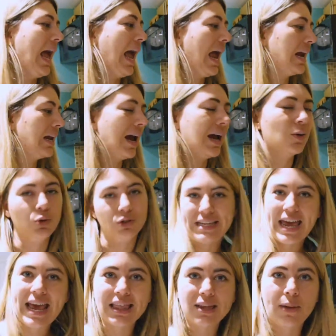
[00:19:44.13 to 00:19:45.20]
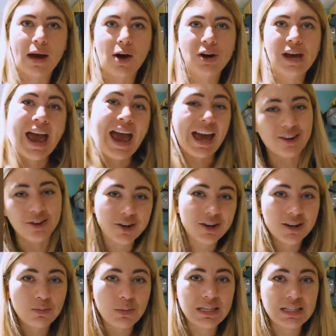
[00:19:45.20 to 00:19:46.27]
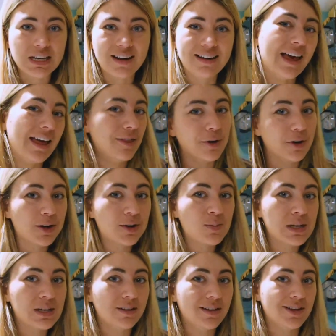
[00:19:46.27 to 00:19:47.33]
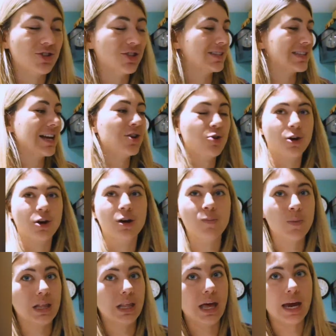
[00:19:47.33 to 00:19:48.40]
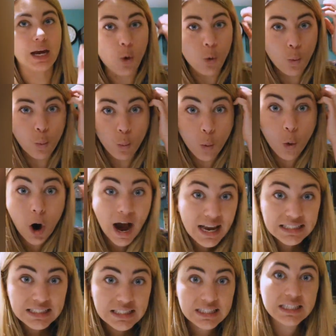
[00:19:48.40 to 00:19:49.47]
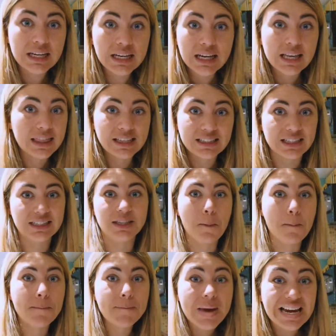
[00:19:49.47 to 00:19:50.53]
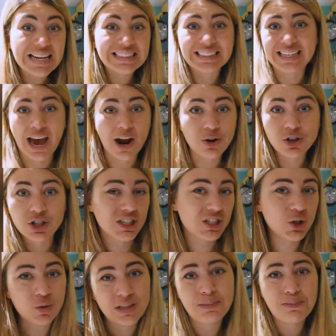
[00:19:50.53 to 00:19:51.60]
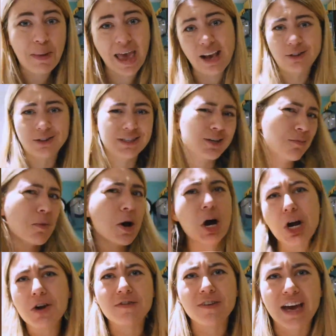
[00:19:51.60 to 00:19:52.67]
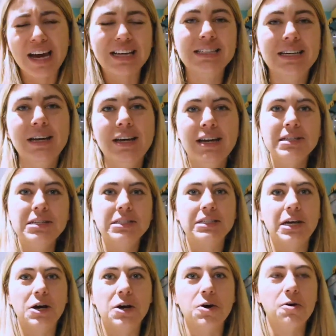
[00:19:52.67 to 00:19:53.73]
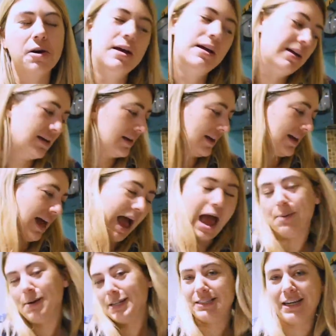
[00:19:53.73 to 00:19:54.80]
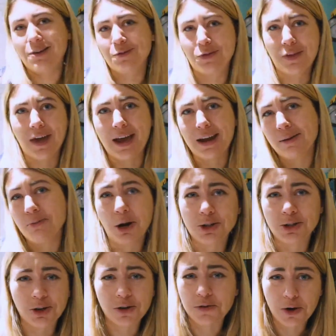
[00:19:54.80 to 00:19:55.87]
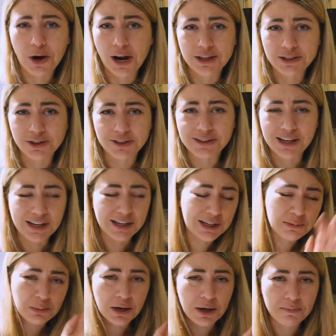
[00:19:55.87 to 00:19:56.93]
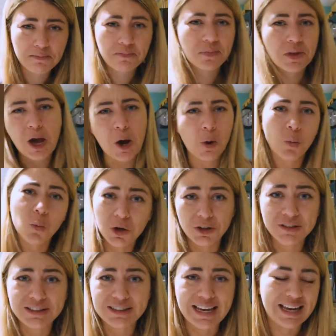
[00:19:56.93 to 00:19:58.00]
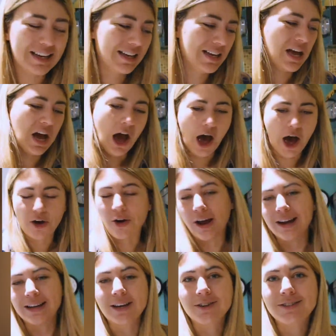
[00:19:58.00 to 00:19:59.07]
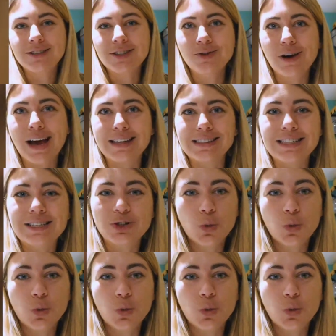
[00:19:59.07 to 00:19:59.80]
and I will take them out, and they're going to be done, and they're going to be delicious, and you're going to be like, what? this is amazing. How does she do these bagels? They're perfect. So I'm excited for that. I'm not sure if you guys are excited, but we'll see. All right, I'll see you guys in